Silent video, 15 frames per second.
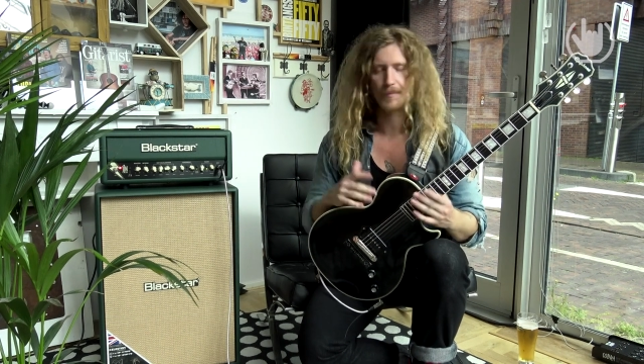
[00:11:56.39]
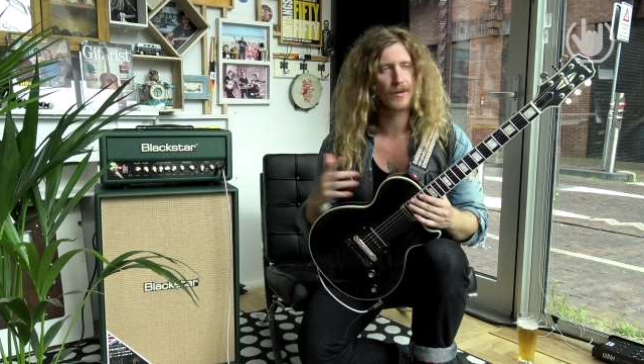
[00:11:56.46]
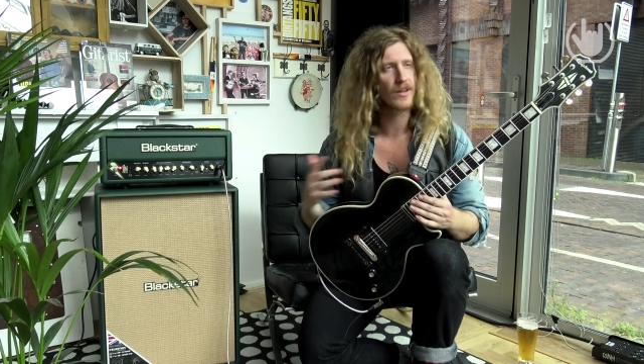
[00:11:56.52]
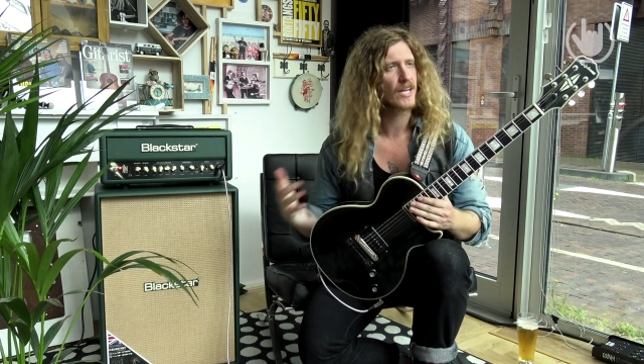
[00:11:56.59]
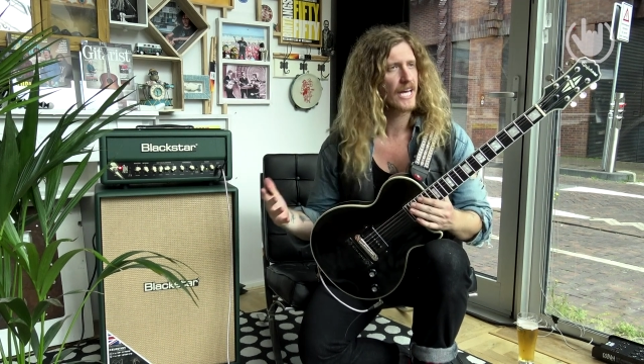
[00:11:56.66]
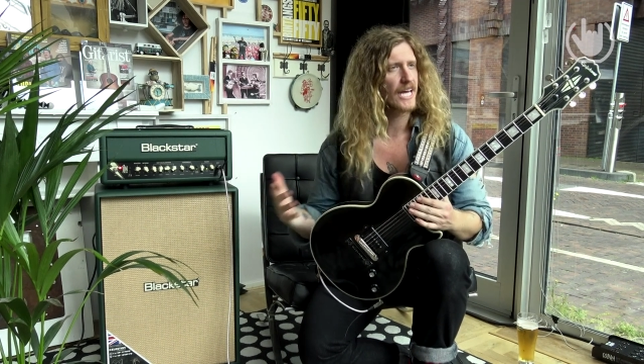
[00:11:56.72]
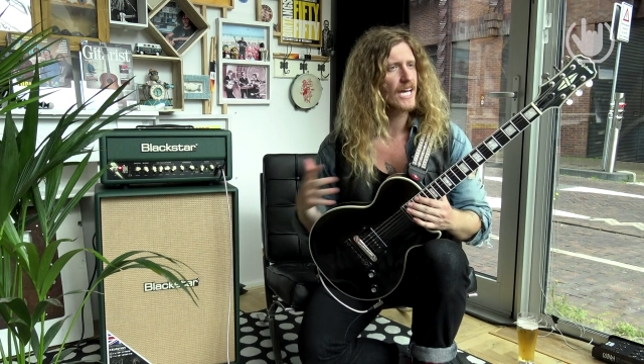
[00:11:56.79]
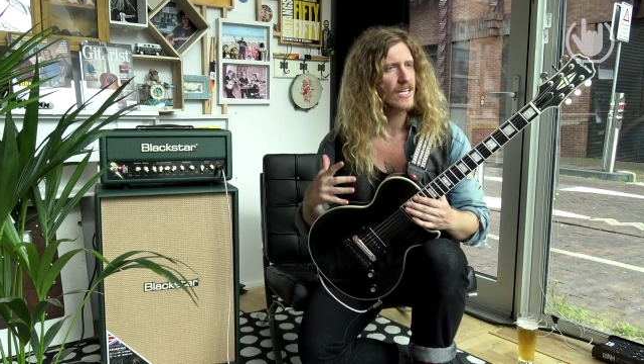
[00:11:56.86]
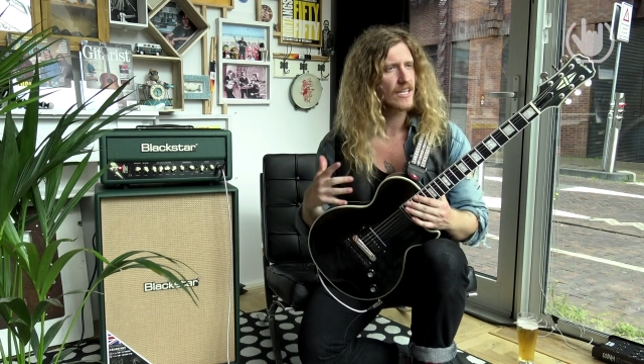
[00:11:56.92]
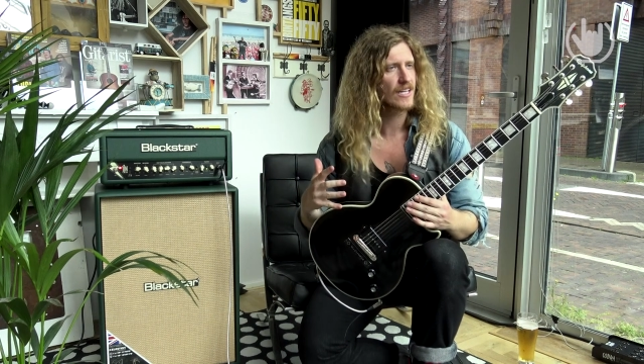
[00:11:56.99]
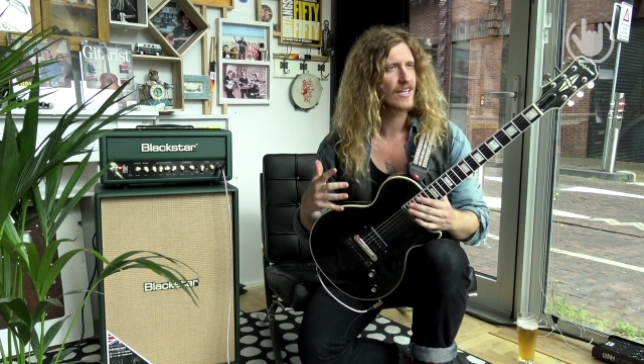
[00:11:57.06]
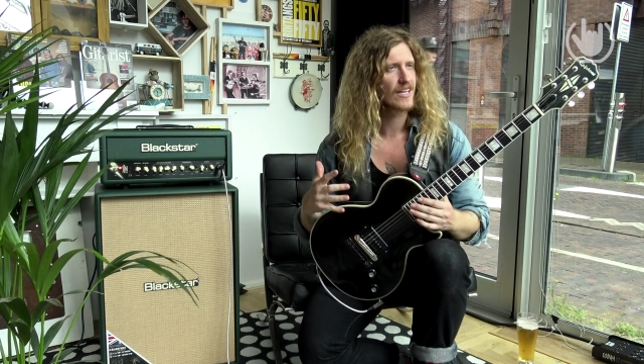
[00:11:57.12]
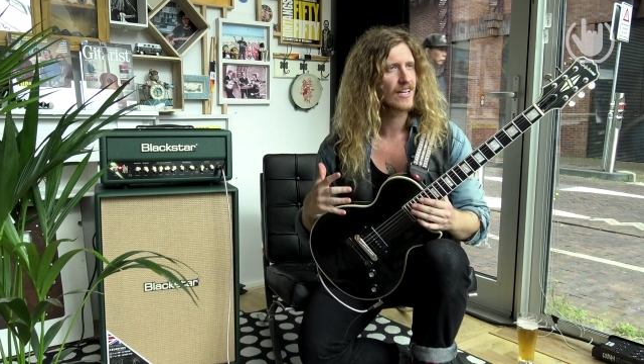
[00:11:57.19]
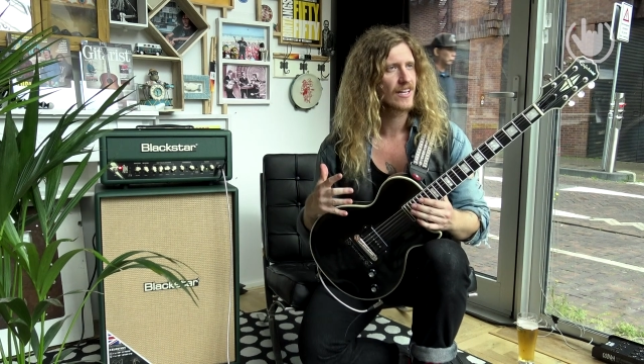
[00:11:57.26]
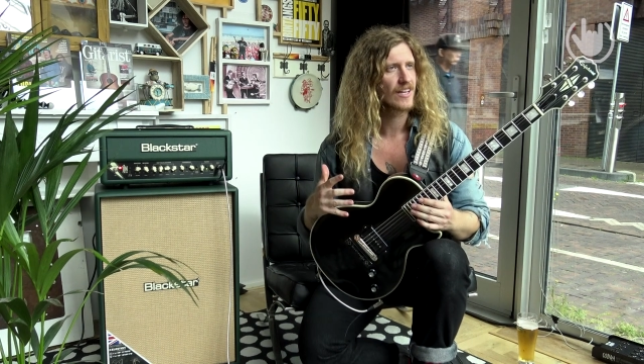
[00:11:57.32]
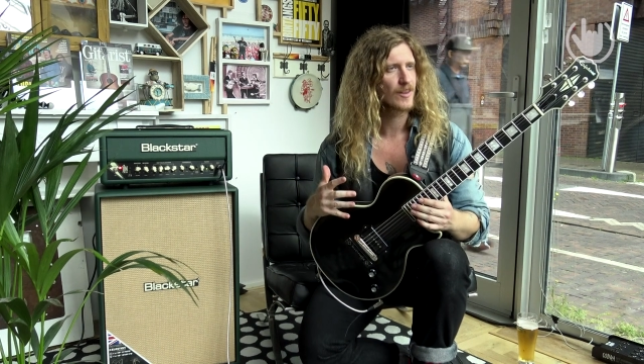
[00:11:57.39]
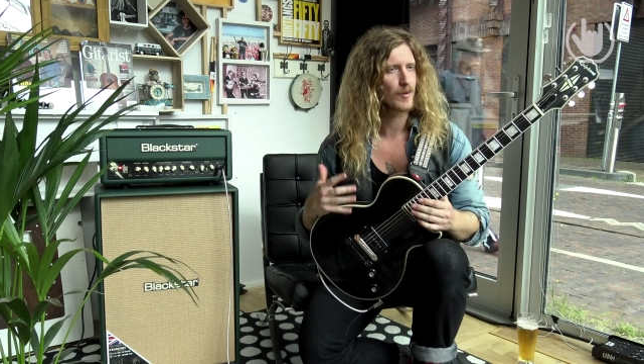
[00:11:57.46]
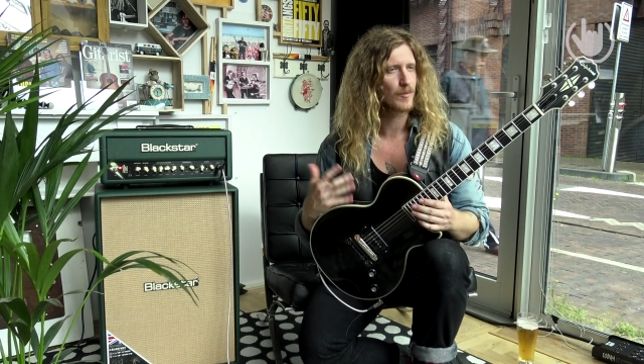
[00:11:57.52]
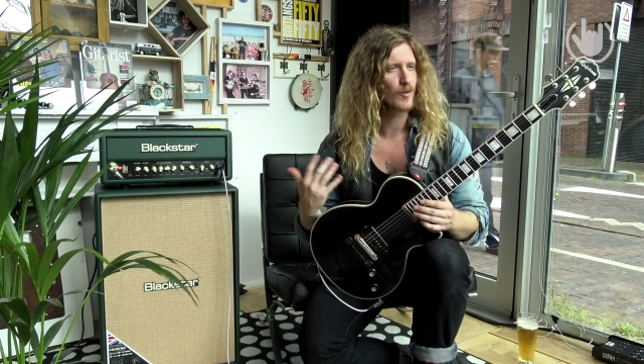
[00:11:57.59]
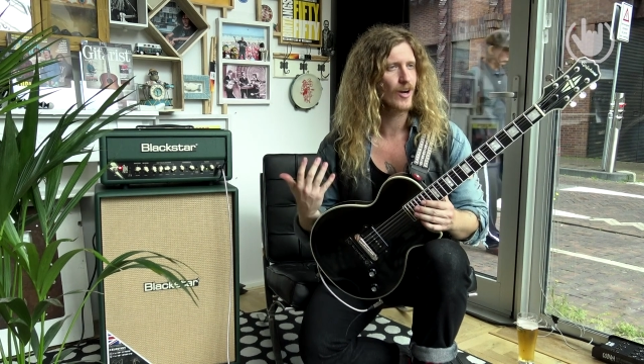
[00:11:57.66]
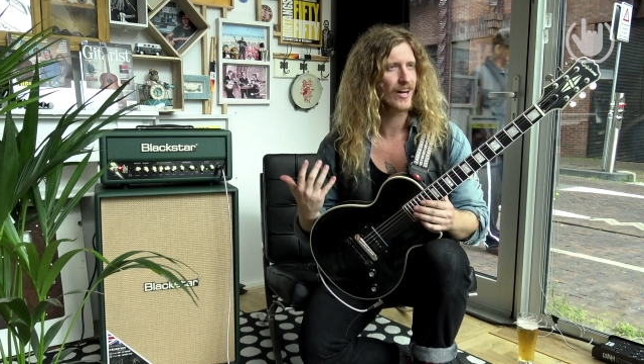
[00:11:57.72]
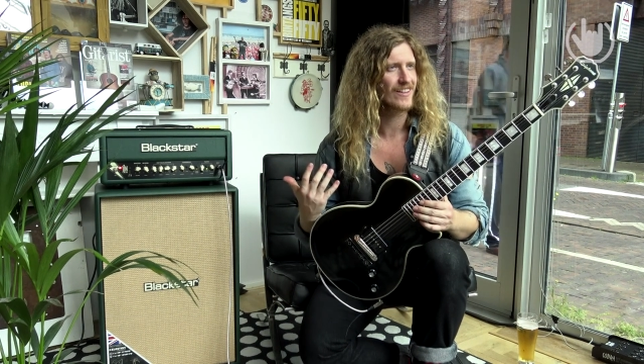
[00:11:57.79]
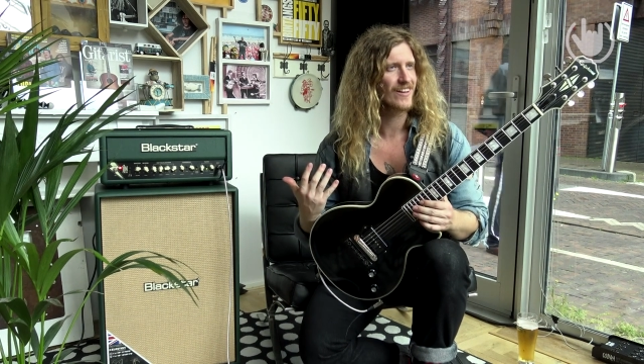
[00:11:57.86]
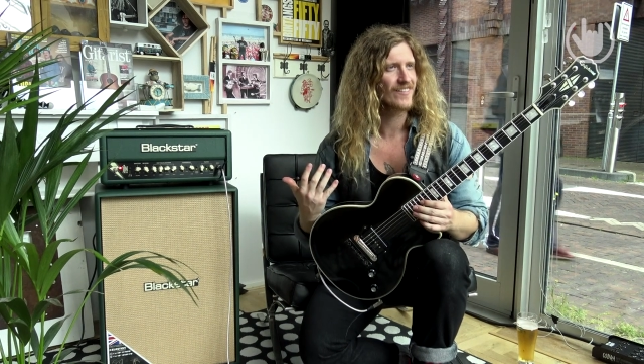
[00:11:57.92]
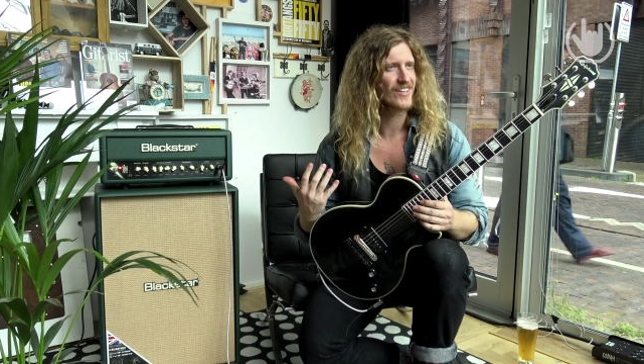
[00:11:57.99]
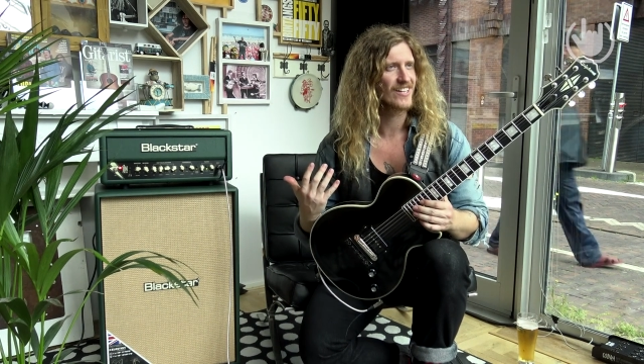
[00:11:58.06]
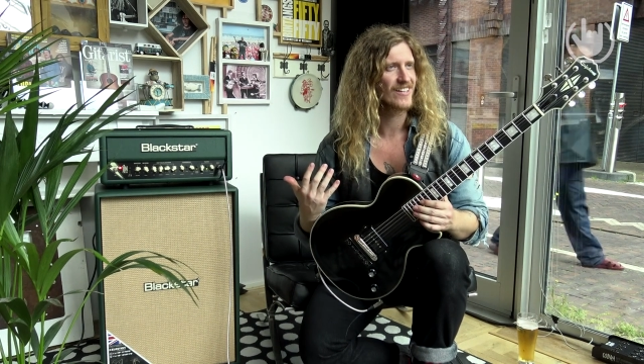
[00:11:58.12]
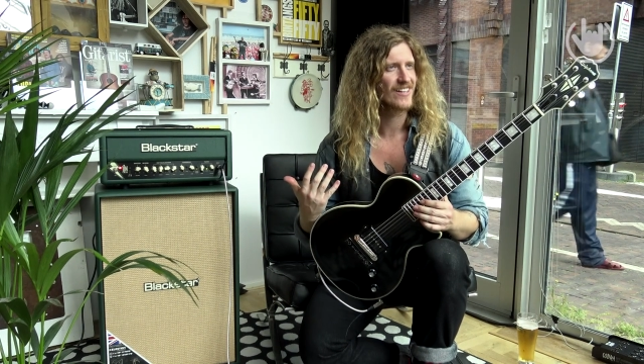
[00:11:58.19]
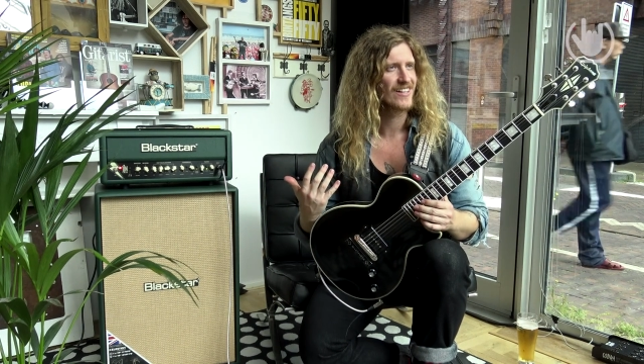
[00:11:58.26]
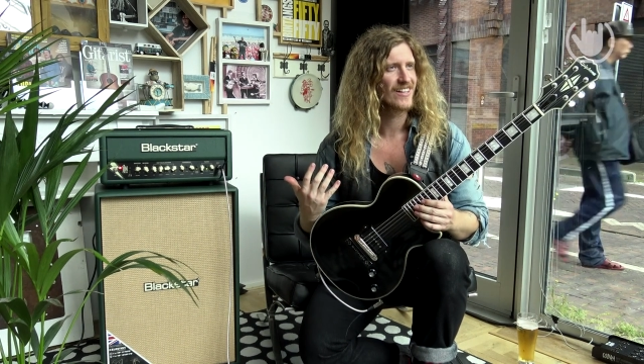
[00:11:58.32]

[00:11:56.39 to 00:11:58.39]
play it, the more I love it.